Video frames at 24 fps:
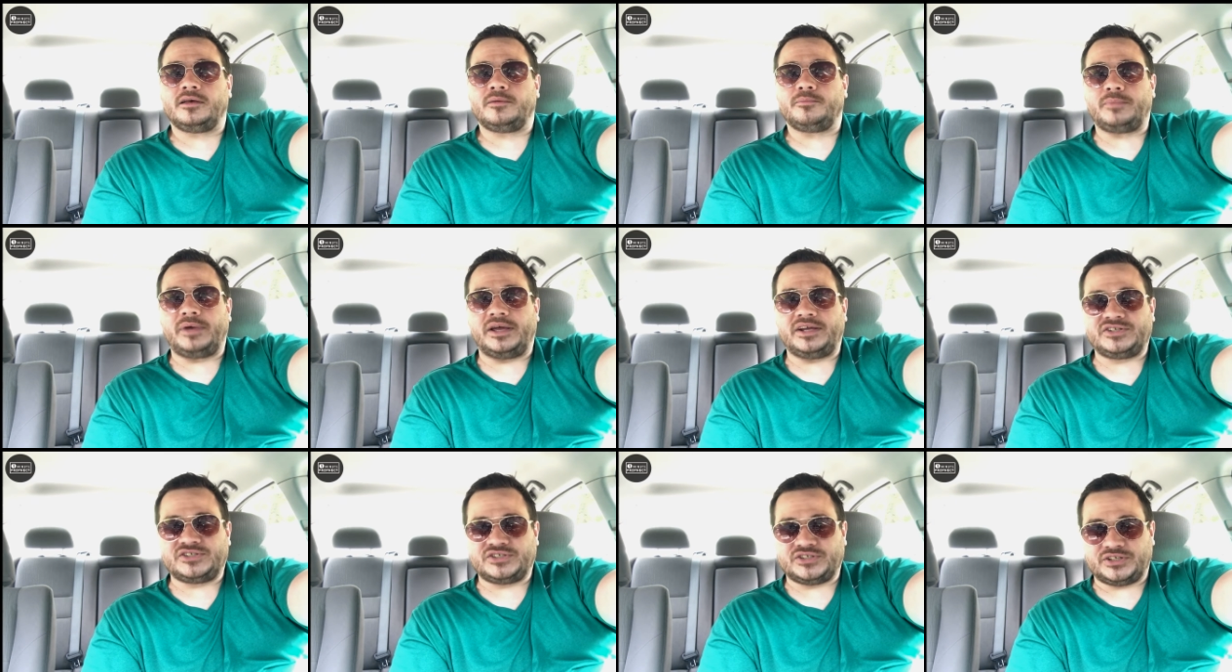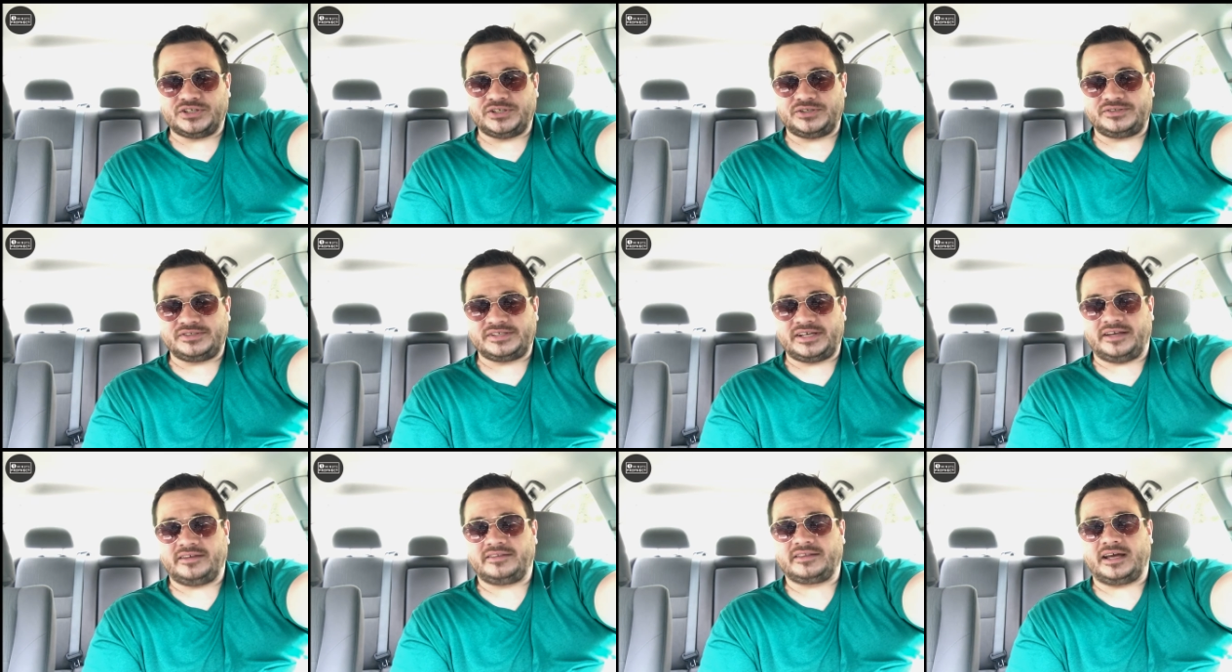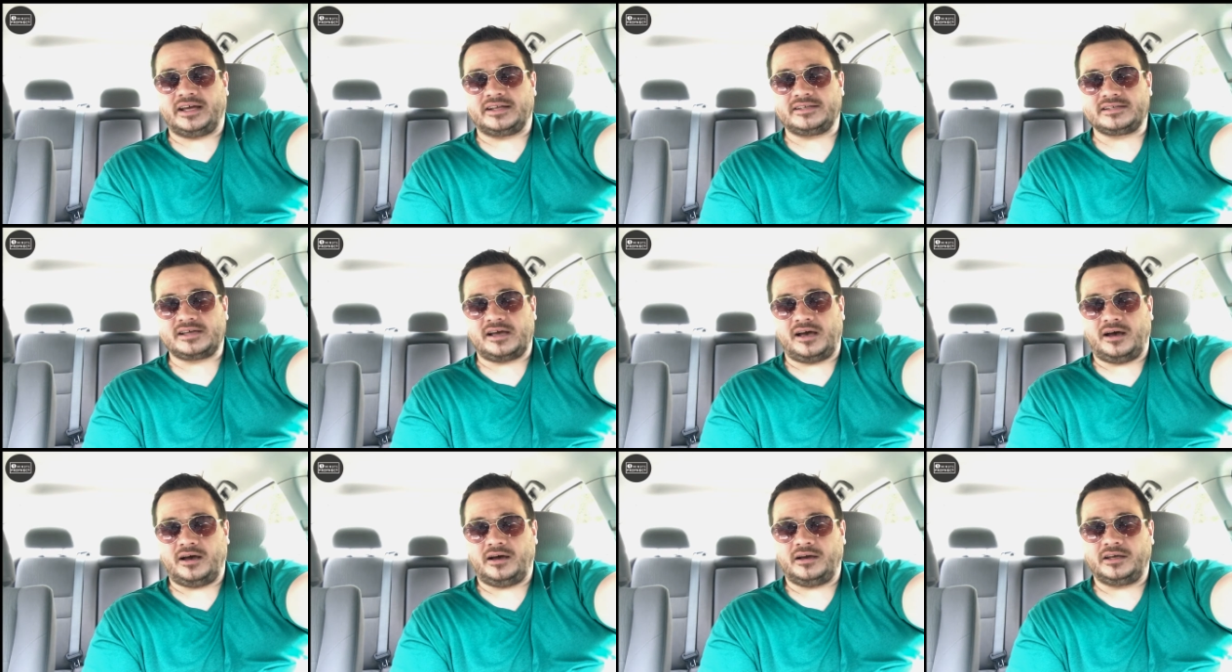Make sure you take that
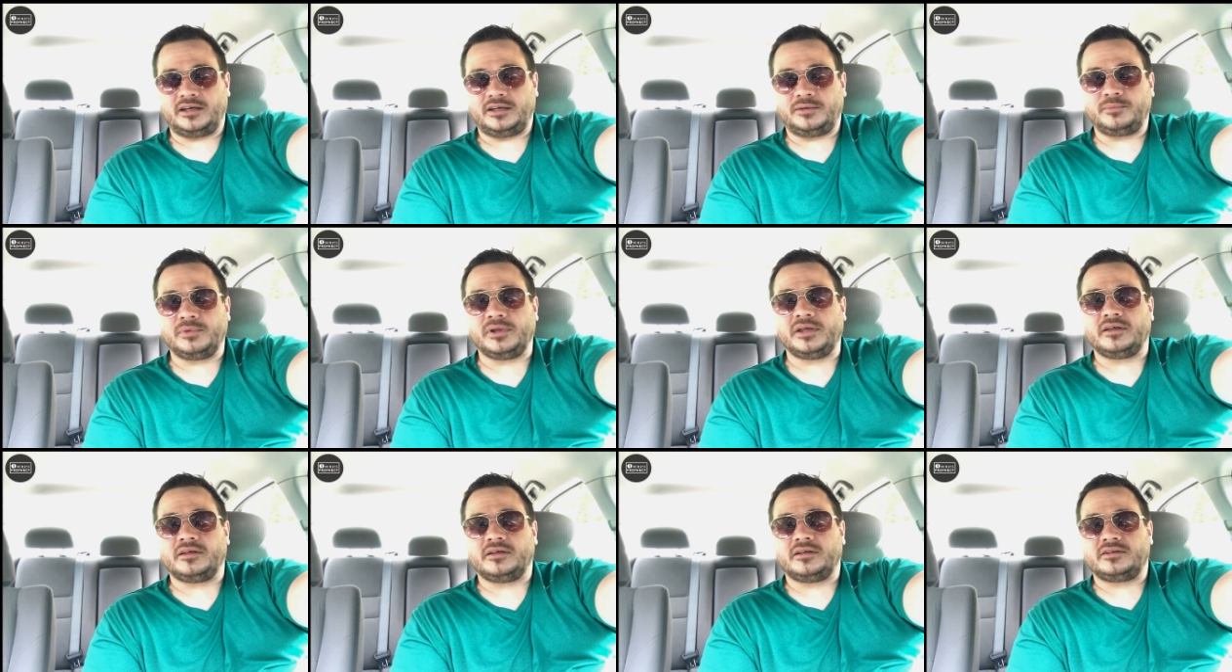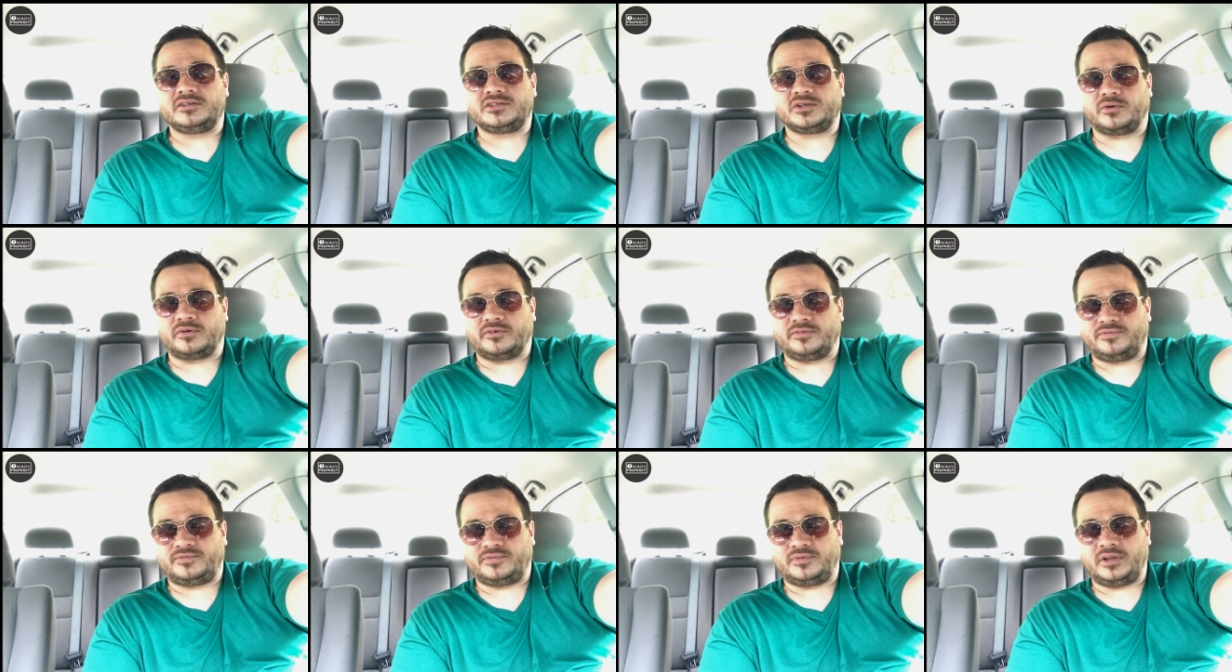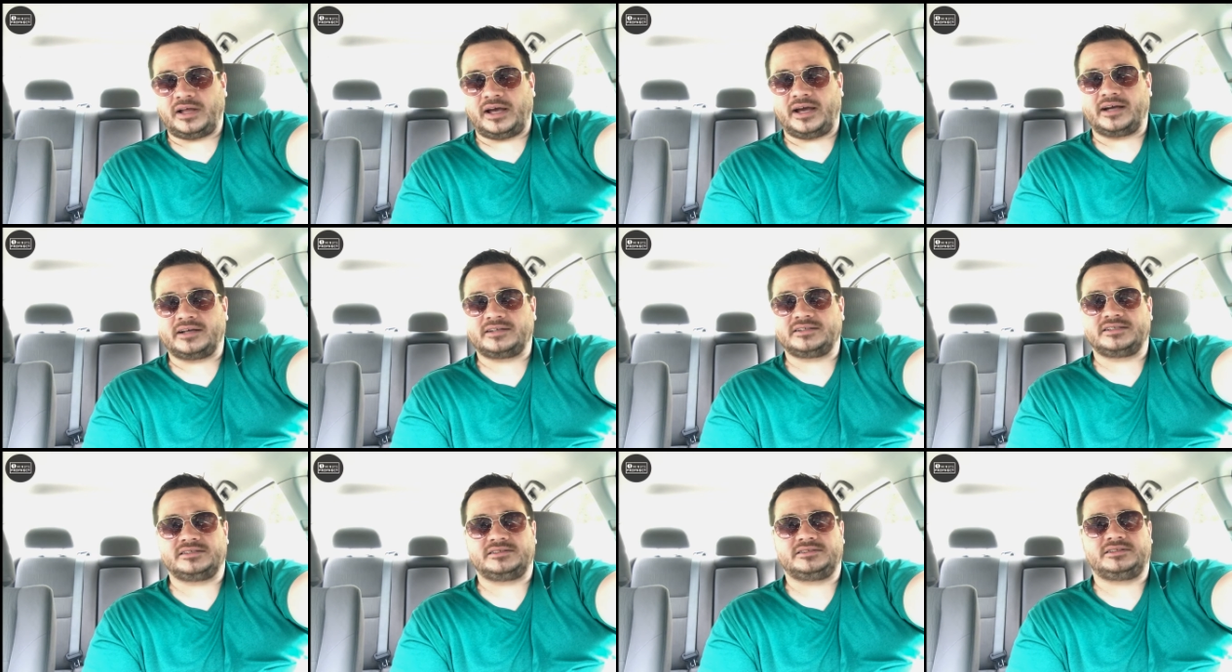time to
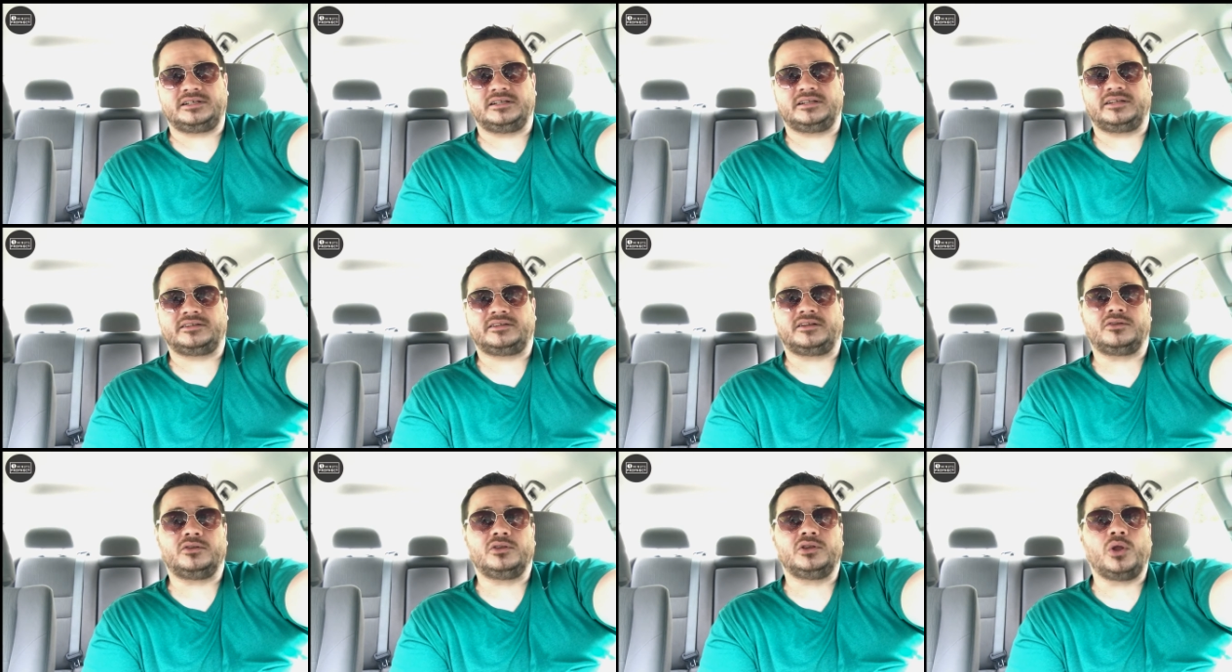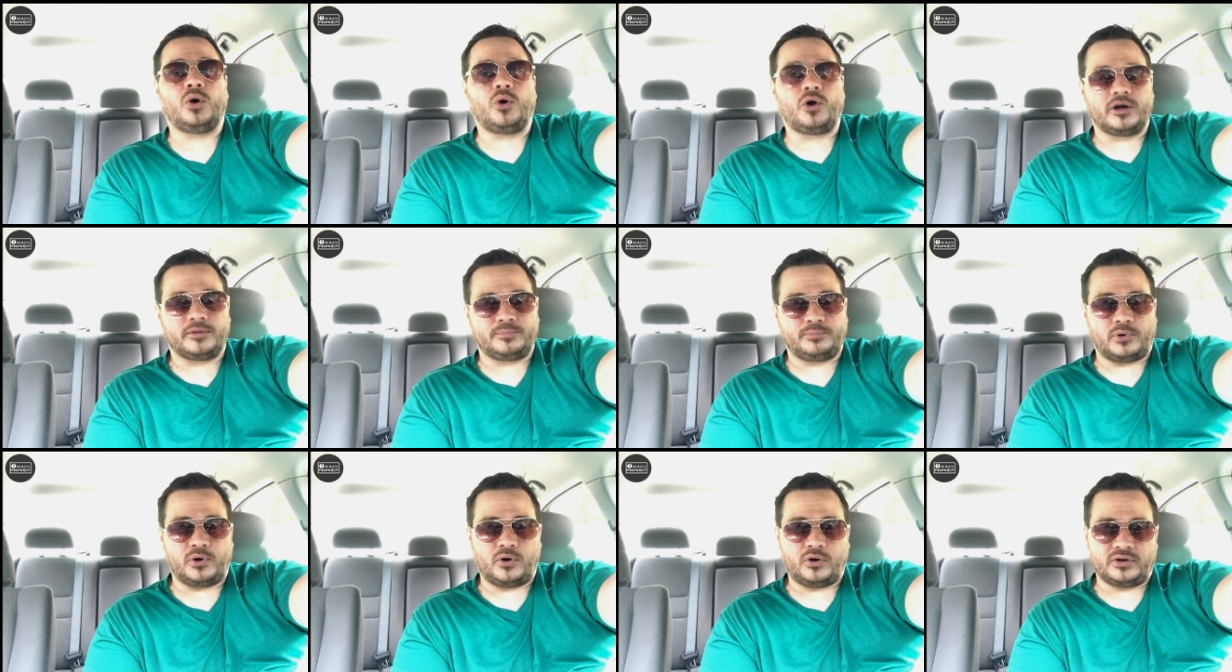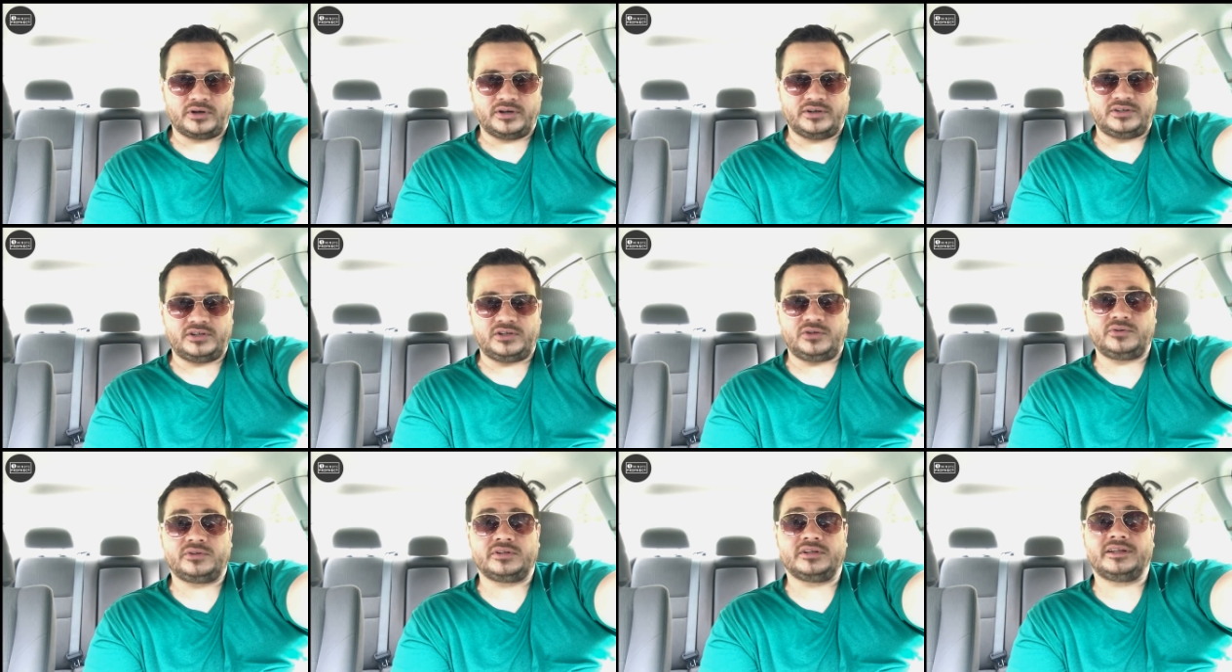reflect, to let the Lord pour
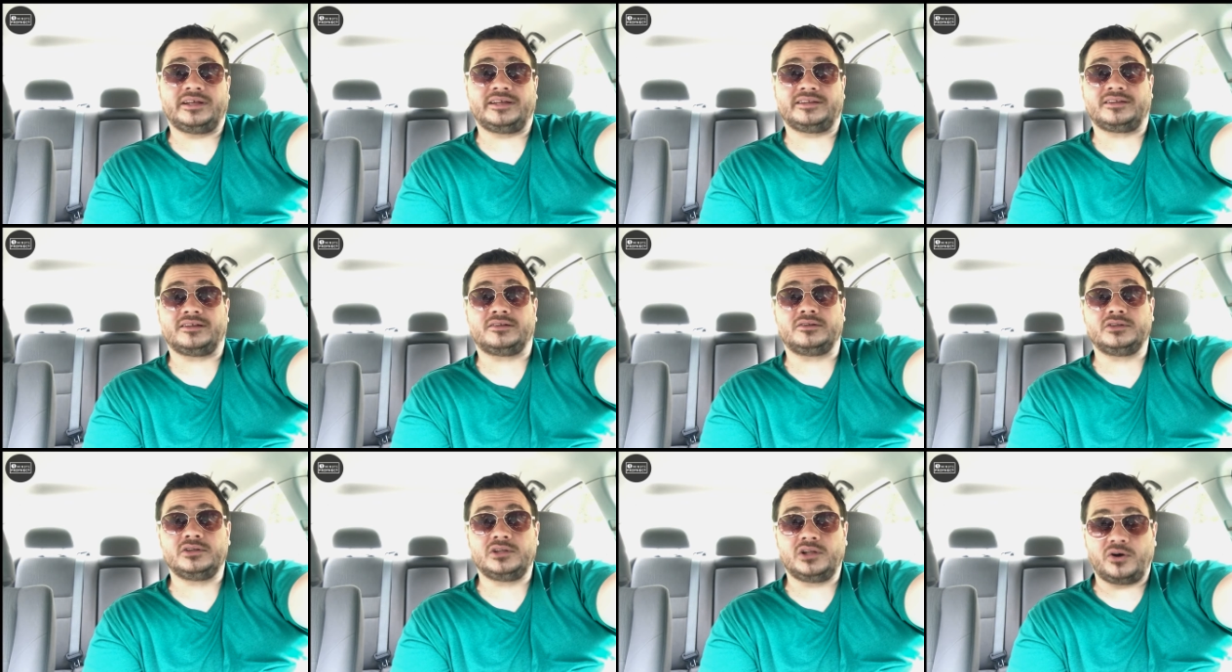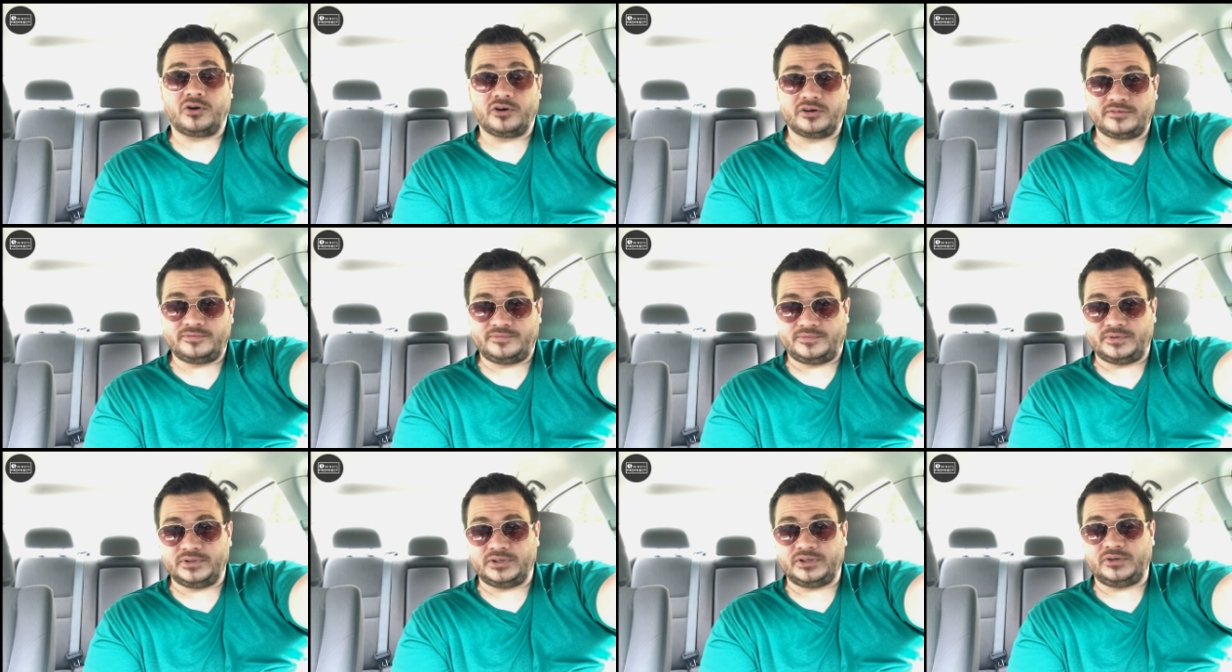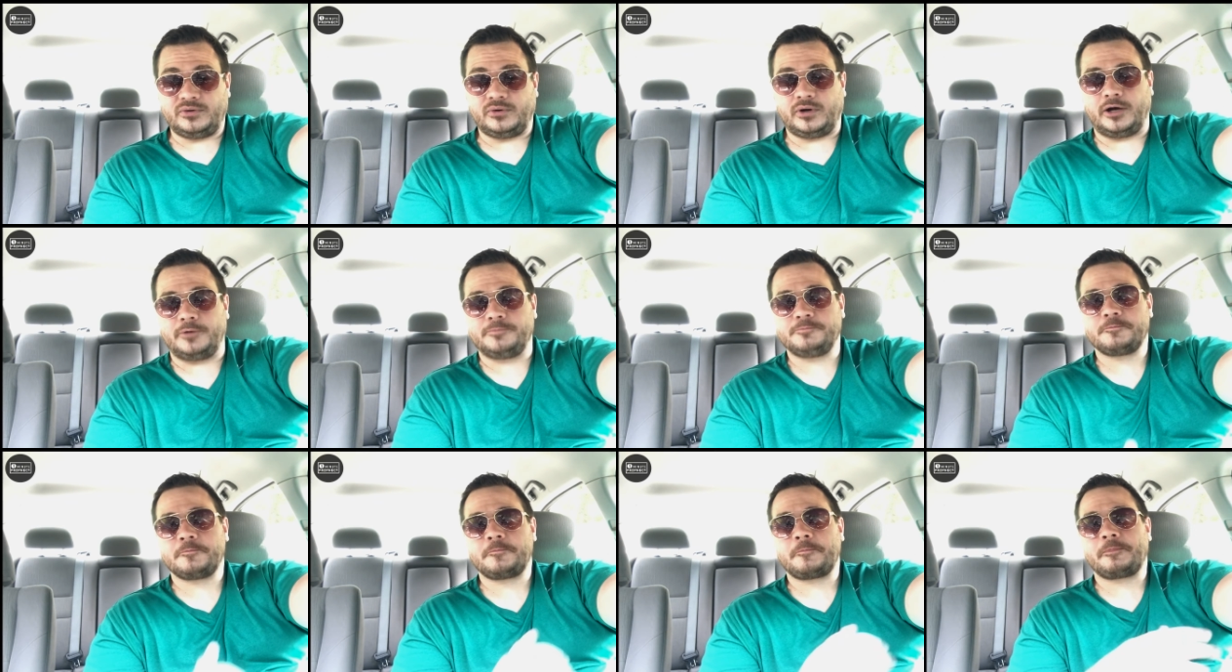into you, to let the Lord fill you up,